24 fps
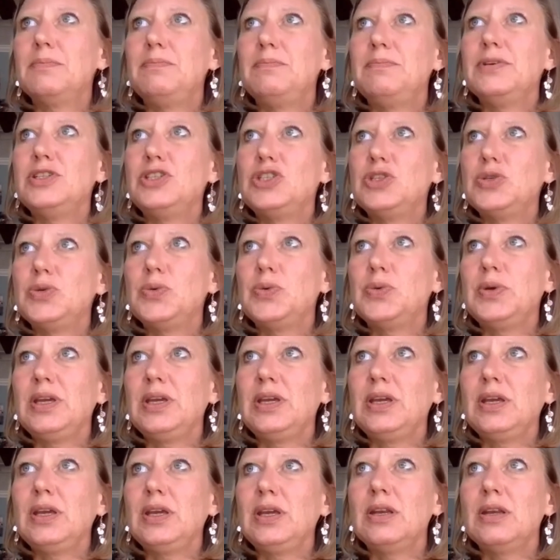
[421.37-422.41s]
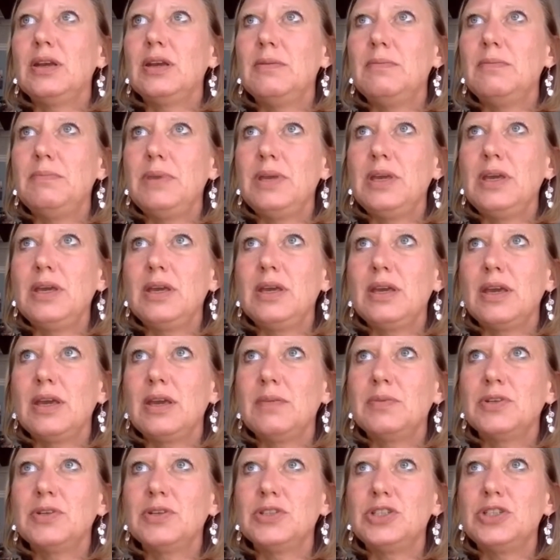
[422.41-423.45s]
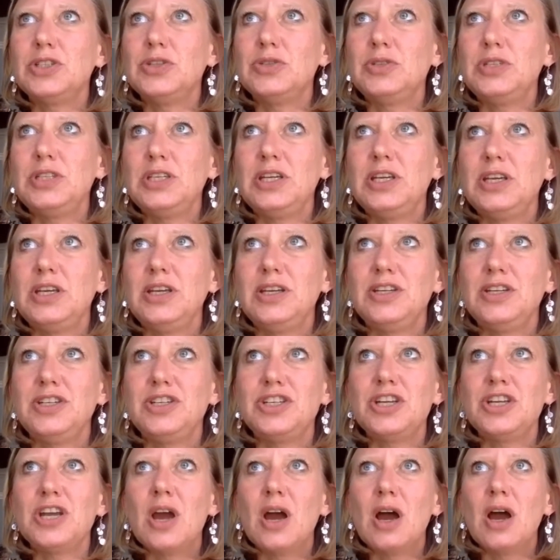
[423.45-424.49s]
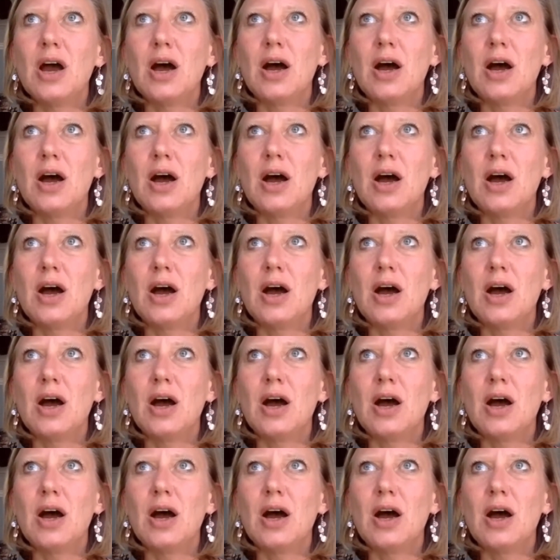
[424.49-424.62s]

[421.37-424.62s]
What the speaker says: between being able to teach